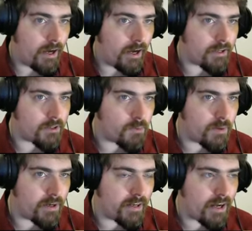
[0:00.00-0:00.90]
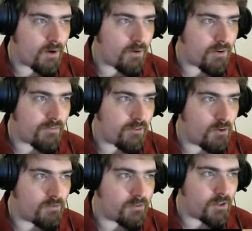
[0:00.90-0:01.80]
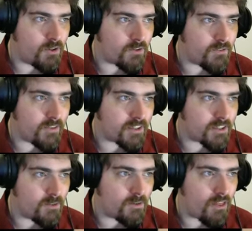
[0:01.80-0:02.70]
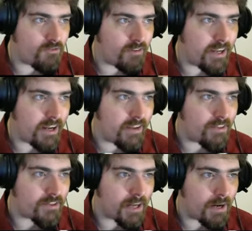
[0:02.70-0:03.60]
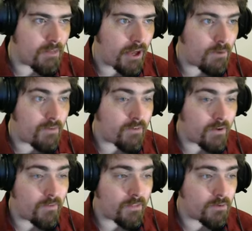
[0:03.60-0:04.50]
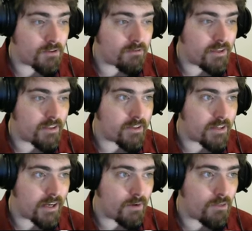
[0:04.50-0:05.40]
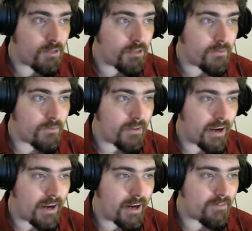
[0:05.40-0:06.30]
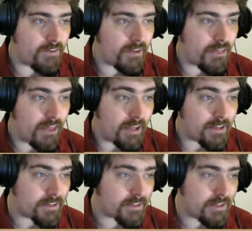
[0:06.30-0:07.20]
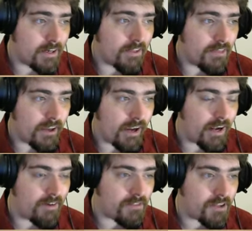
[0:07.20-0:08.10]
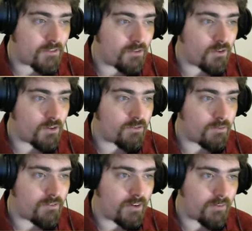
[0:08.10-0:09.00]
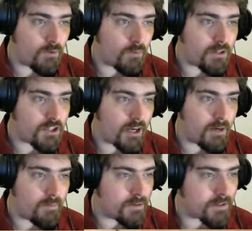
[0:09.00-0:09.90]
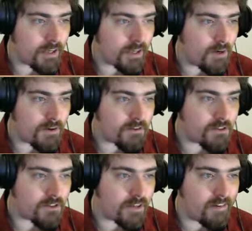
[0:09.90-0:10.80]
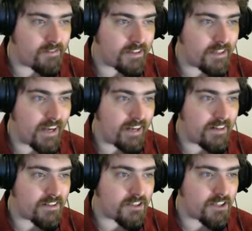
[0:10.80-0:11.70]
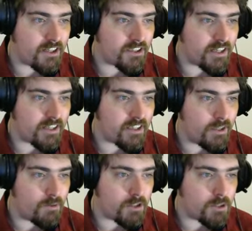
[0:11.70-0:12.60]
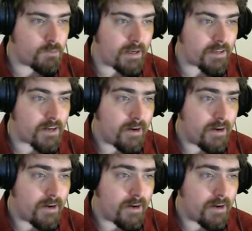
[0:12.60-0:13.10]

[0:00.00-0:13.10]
And we're now four in the north versus only three in the south. However, those three in the south have this. They have this force from Furfa, which um, Psycho has just inherited, and it's charging into Yoji's base.